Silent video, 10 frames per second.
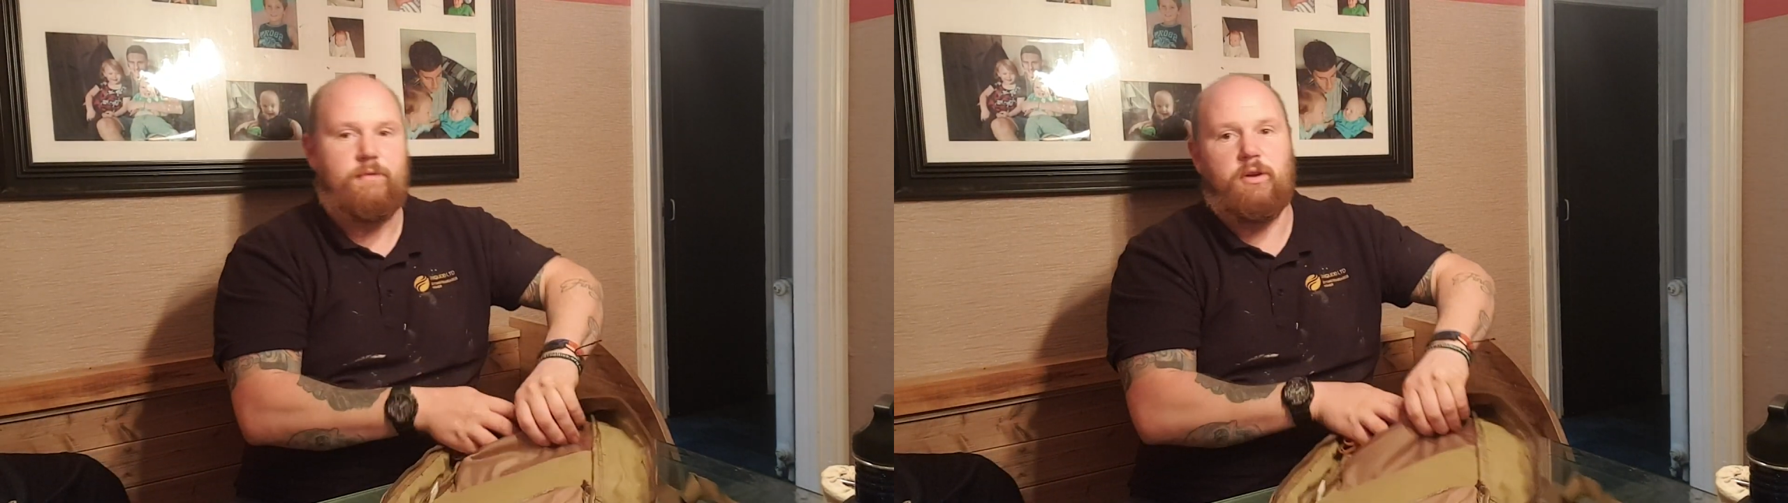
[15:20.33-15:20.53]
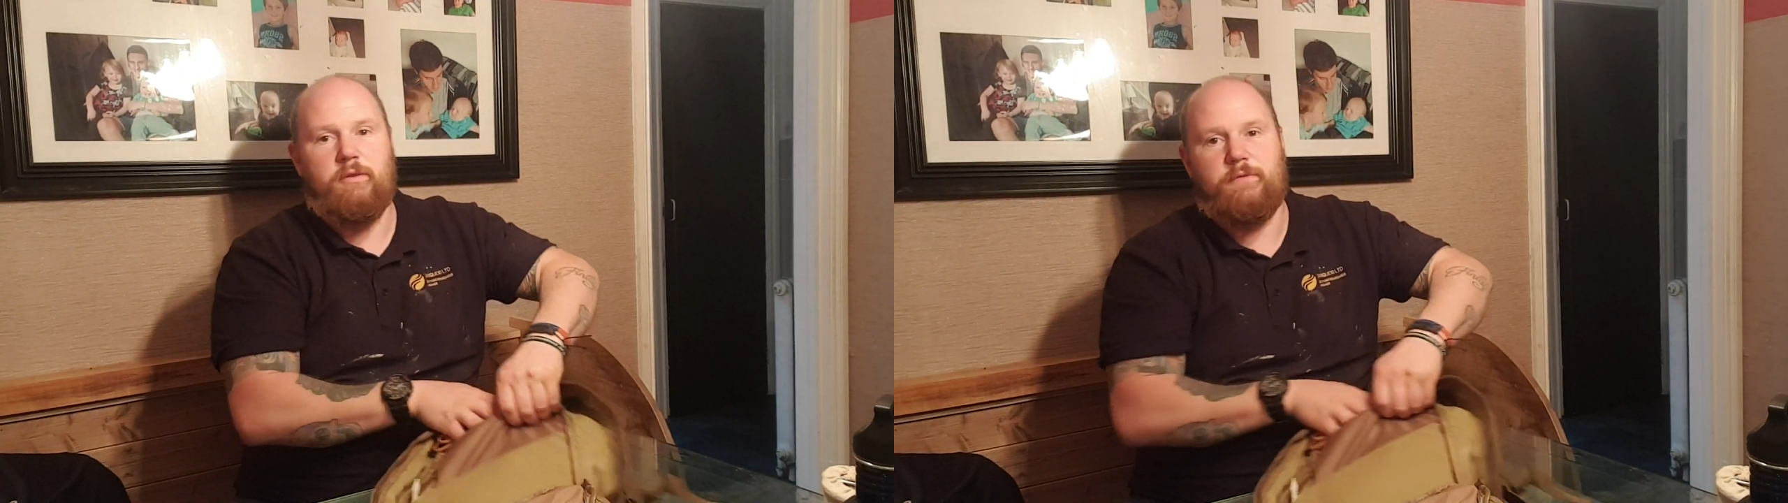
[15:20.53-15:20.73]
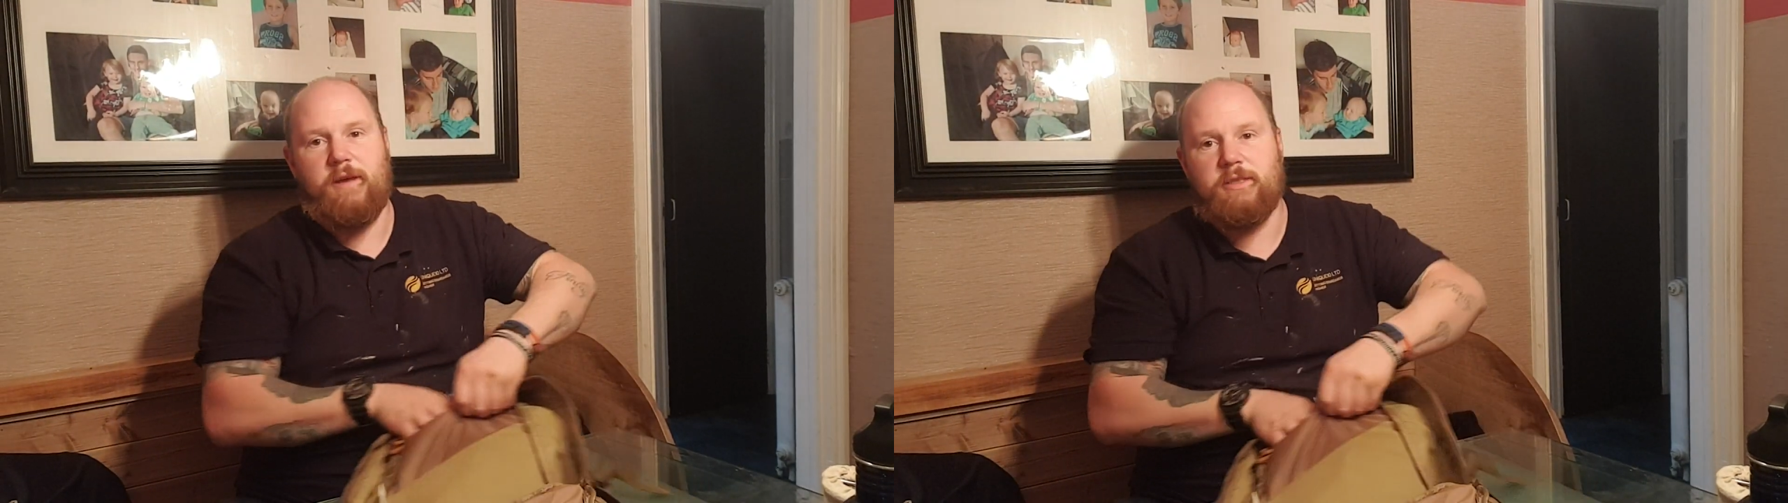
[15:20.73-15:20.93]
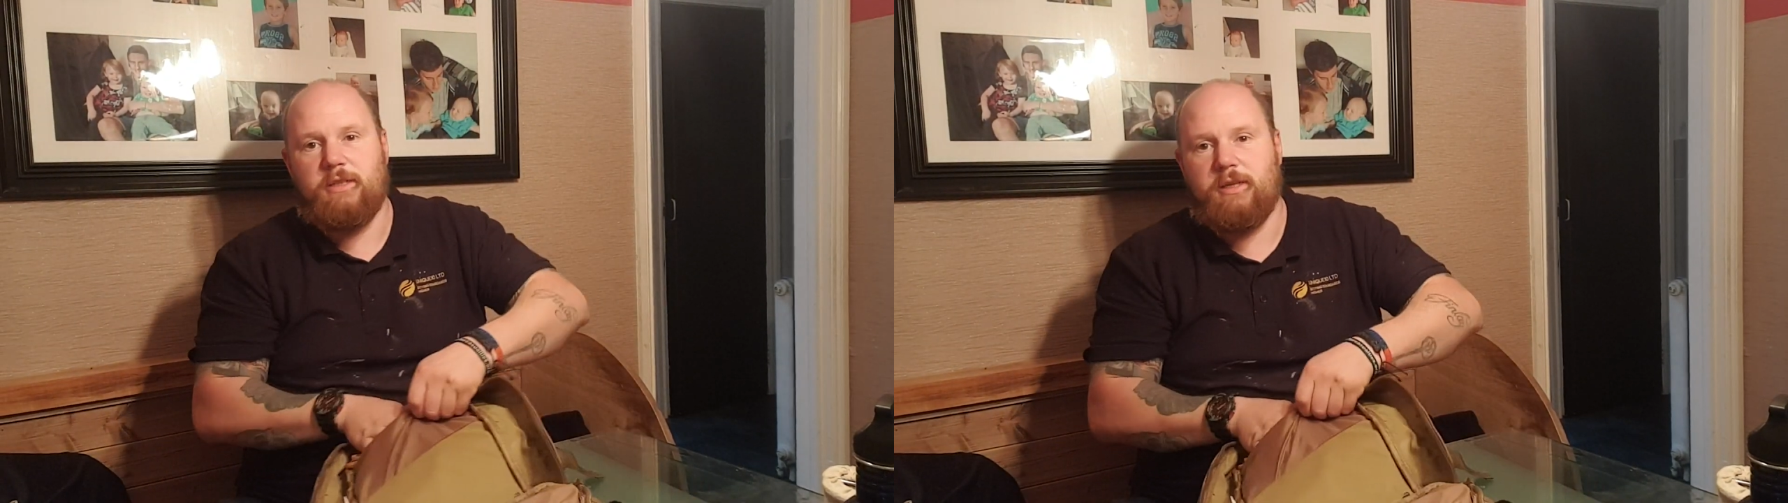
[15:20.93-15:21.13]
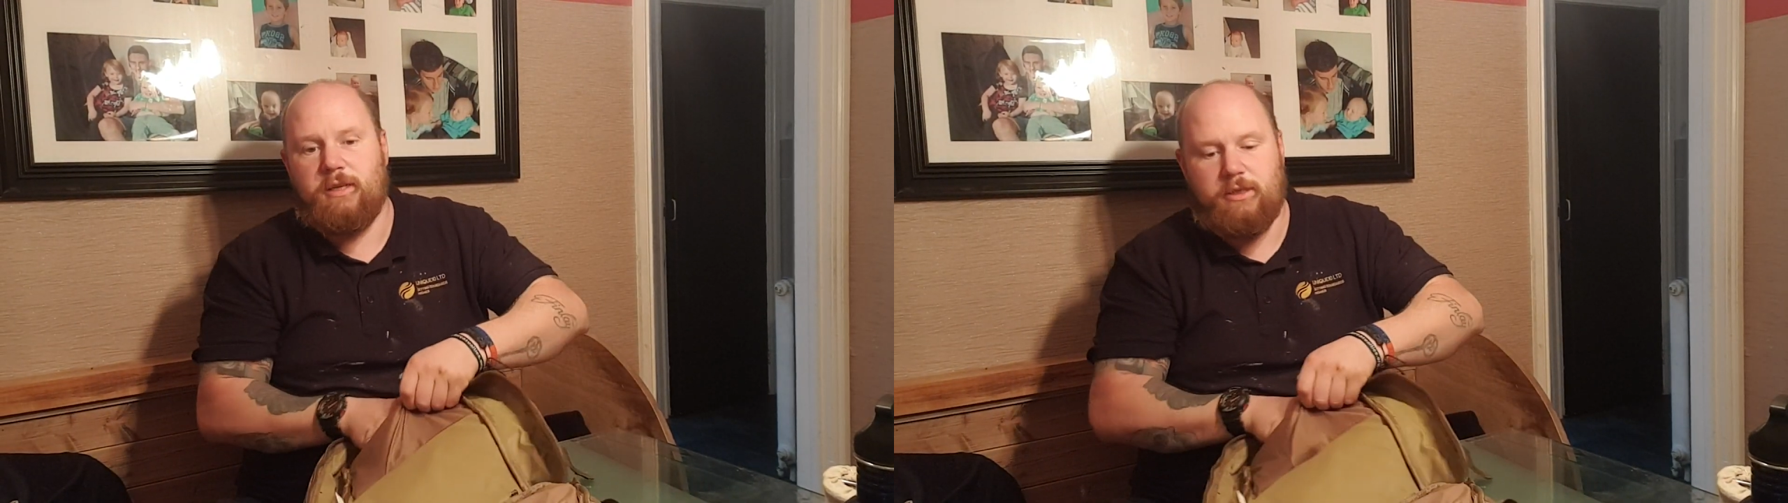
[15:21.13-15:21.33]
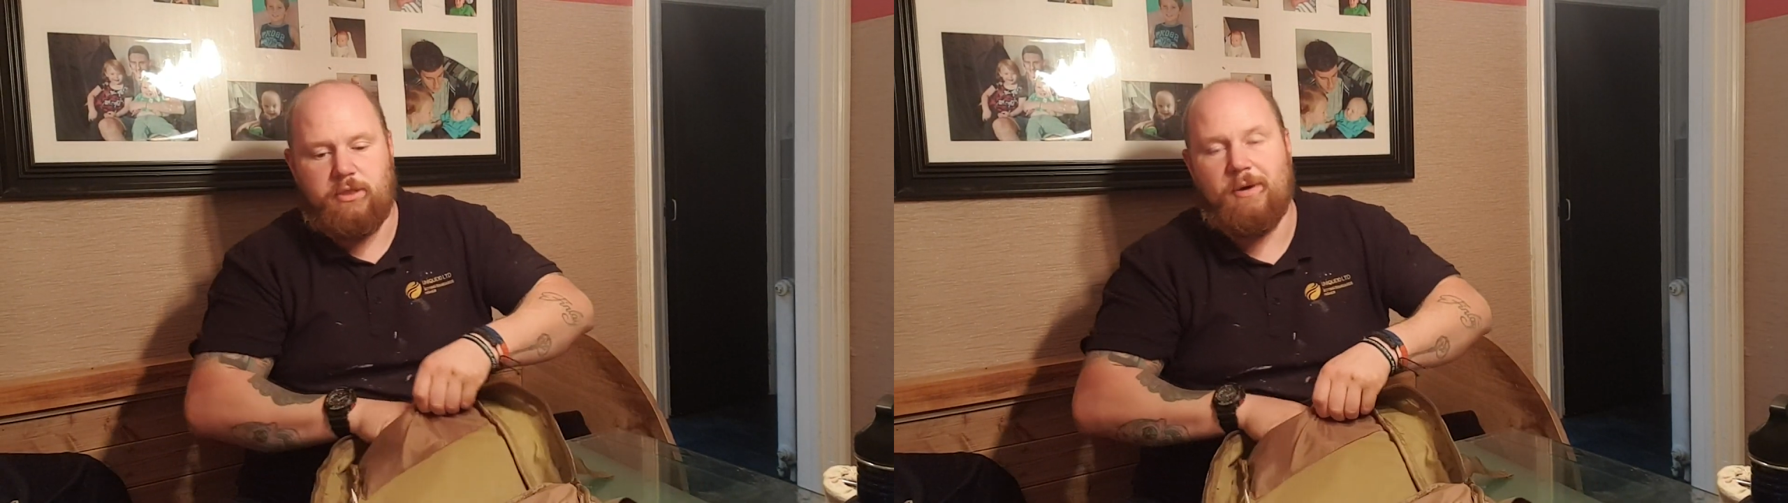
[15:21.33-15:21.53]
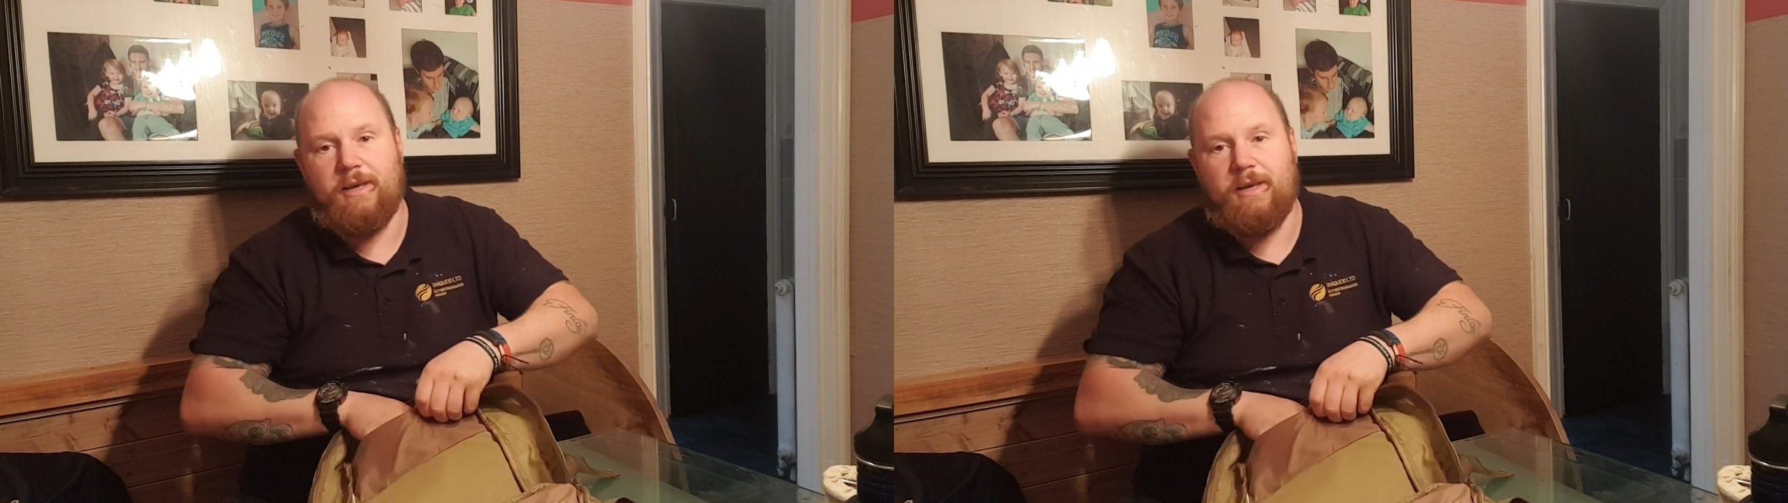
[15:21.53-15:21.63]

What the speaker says: got the first aid kit to